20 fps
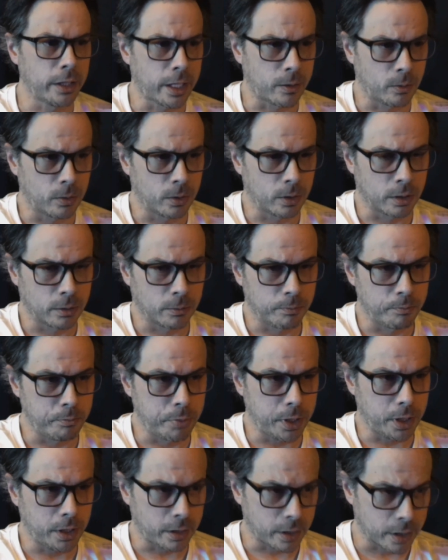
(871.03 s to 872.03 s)
that were
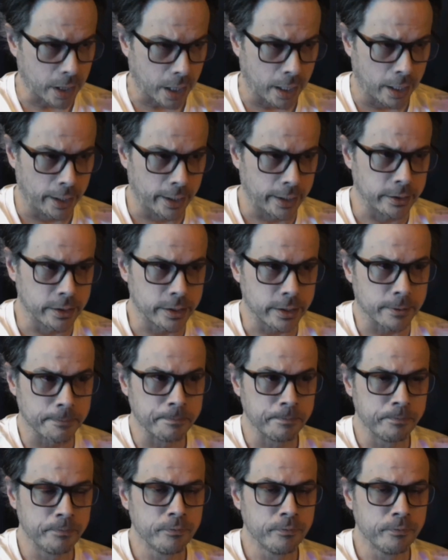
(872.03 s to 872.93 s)
being kind